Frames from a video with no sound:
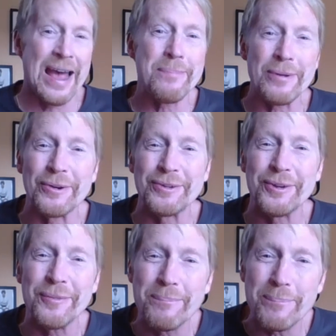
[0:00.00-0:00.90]
happier could
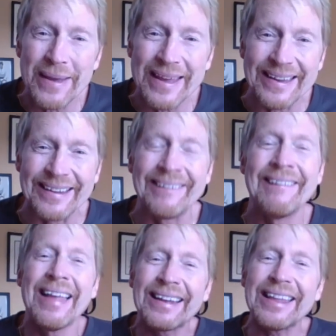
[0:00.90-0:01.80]
you be?
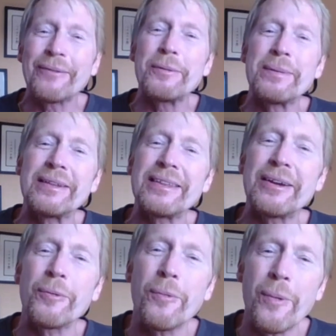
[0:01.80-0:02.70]
And that would be the
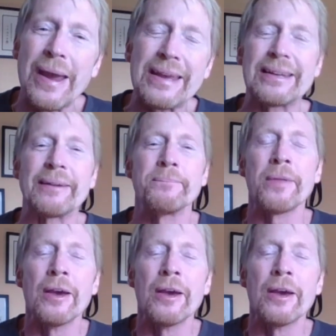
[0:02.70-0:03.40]
awakening.